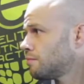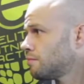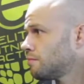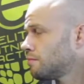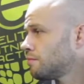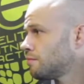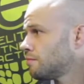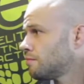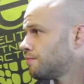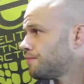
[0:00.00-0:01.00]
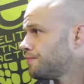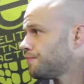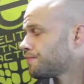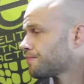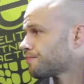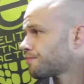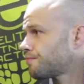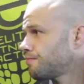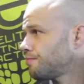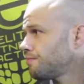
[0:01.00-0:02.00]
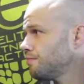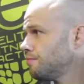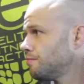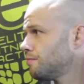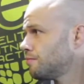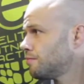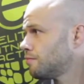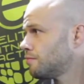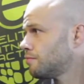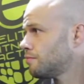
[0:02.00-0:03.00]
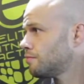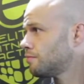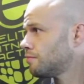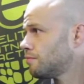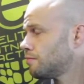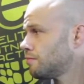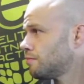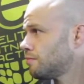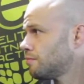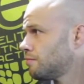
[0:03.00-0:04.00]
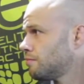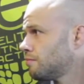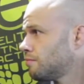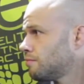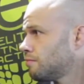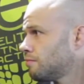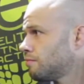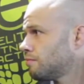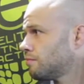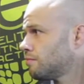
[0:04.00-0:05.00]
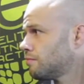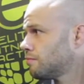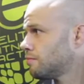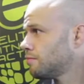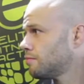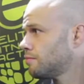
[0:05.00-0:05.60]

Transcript: This person isn't speaking.